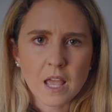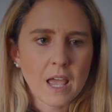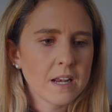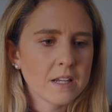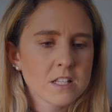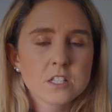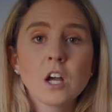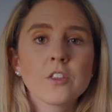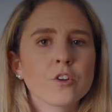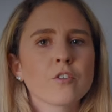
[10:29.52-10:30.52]
And it's
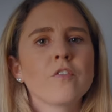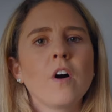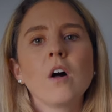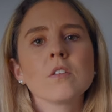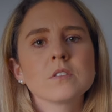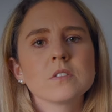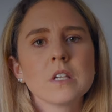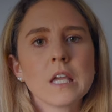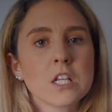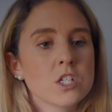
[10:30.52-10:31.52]
not their fault.
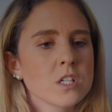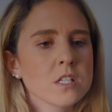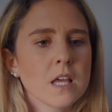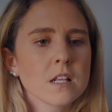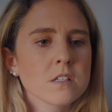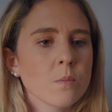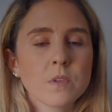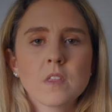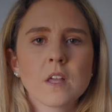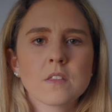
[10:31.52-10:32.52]
It's just that
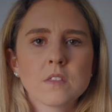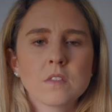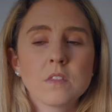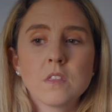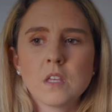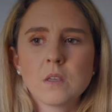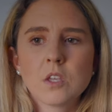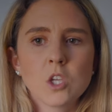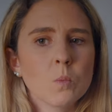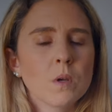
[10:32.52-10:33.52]
something that the
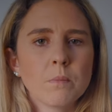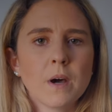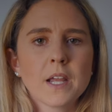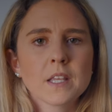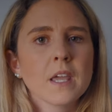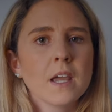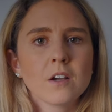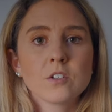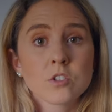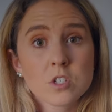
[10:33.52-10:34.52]
human mind
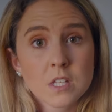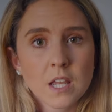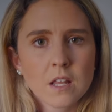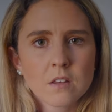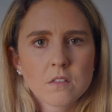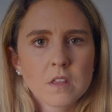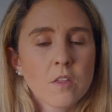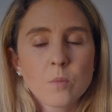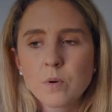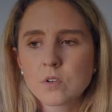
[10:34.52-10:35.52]
can't understand, the
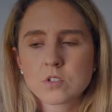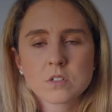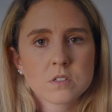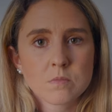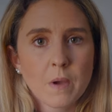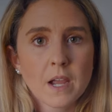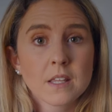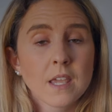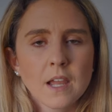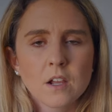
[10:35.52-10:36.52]
other person's
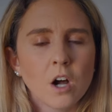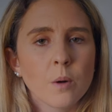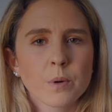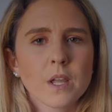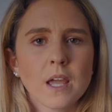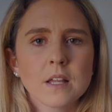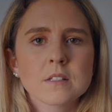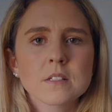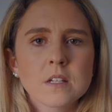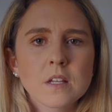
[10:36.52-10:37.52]
mind can't
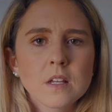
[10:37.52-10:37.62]
comprehend.